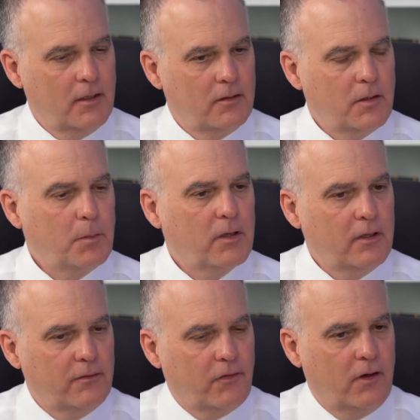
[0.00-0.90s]

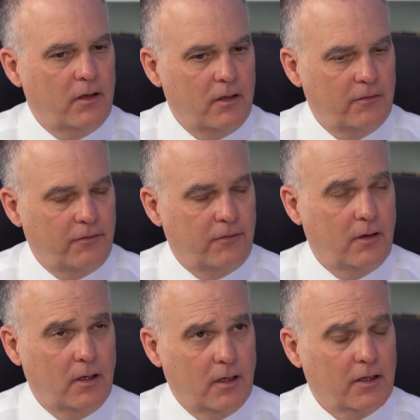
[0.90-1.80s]
Typically, if
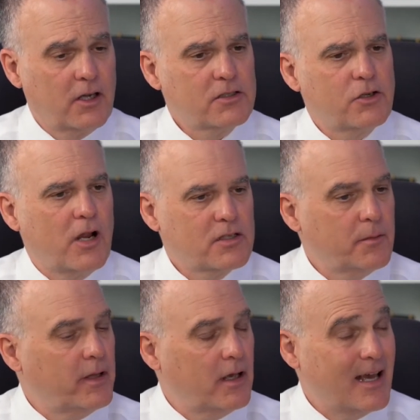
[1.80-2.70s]
a customer
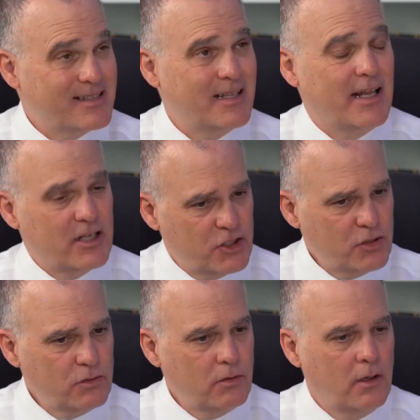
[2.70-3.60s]
has an
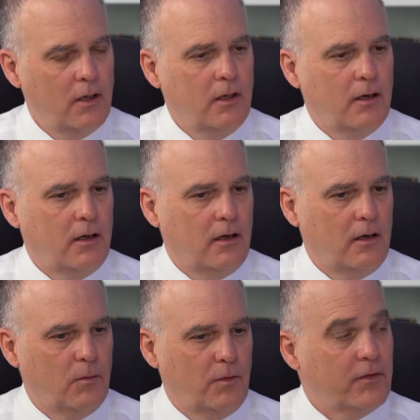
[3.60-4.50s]
issue
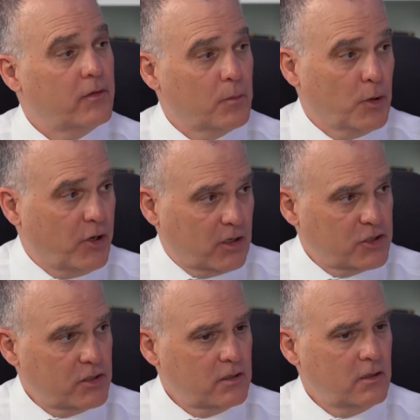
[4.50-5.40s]
with either
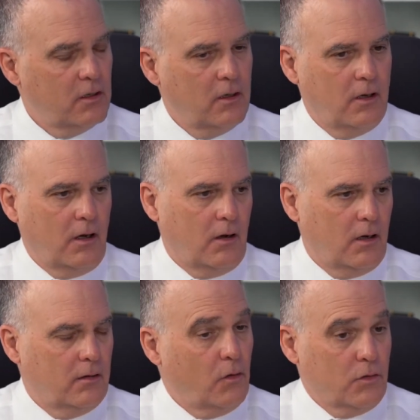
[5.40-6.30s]
production
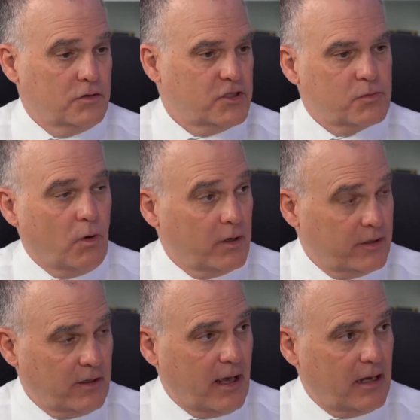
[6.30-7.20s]
or just wanting
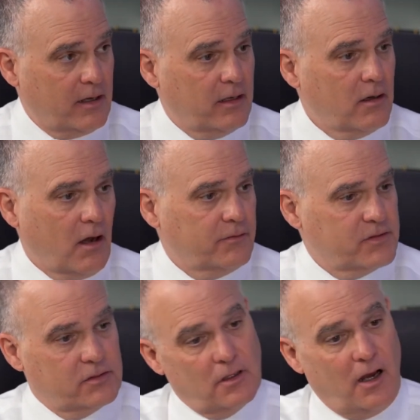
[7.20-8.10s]
to add a
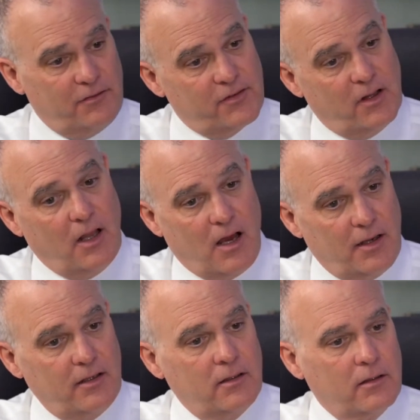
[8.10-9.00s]

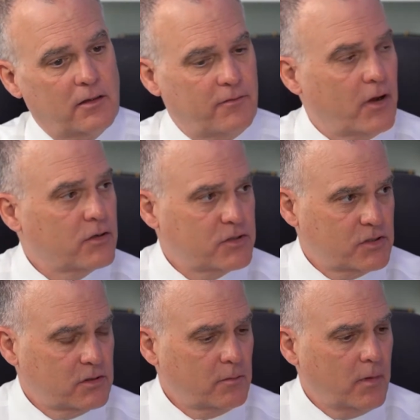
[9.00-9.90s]
offline conveyor
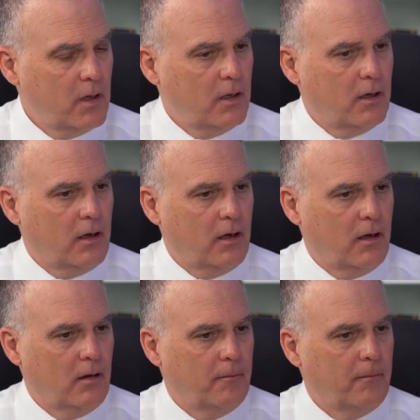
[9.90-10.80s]
system,
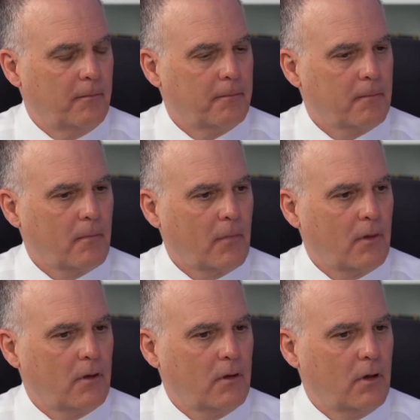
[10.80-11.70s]

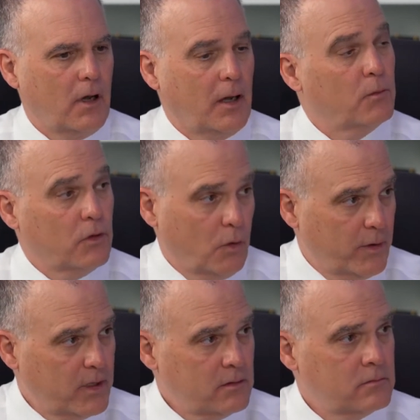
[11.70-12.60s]
I will go
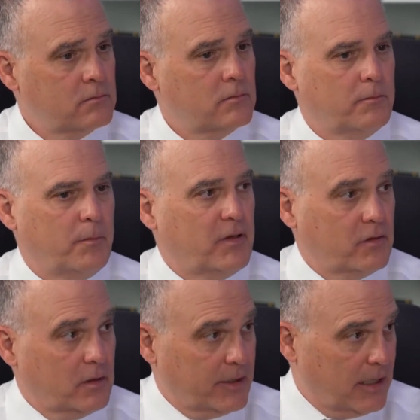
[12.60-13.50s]
in,
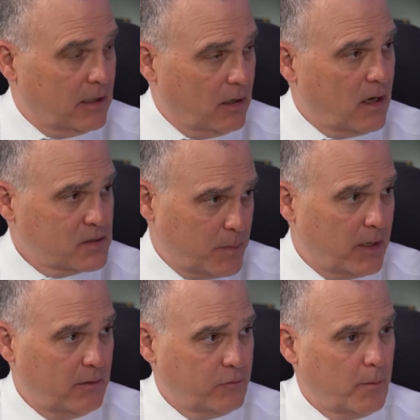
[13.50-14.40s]
basically get lost
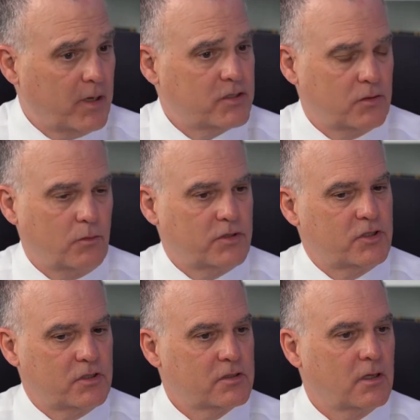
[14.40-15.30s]
ped information, which
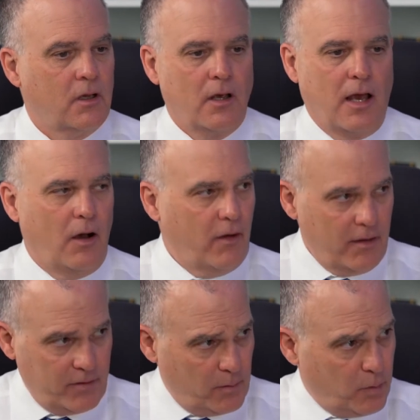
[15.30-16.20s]
is how
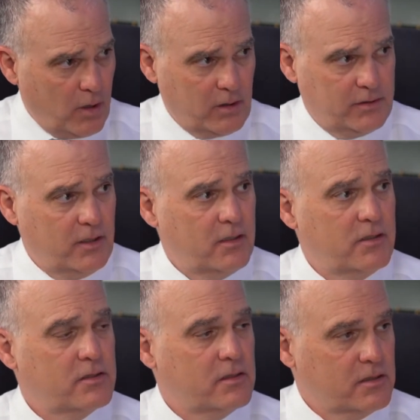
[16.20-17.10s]
heavy the product
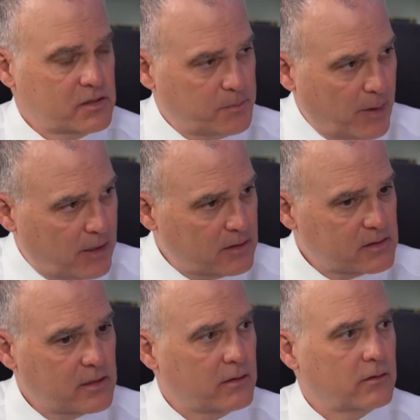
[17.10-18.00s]
is, the
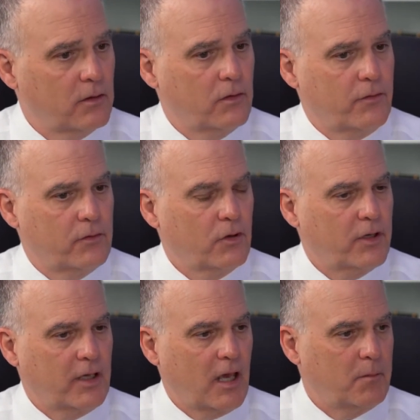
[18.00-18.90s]
space they're
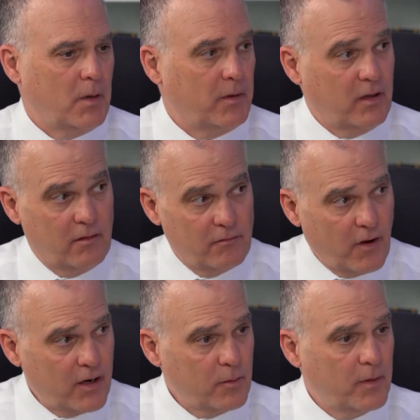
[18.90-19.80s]
looking at, maybe the
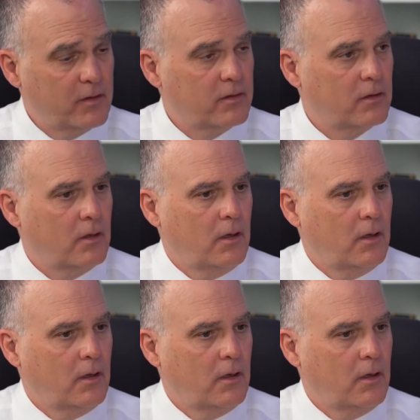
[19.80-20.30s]
environment.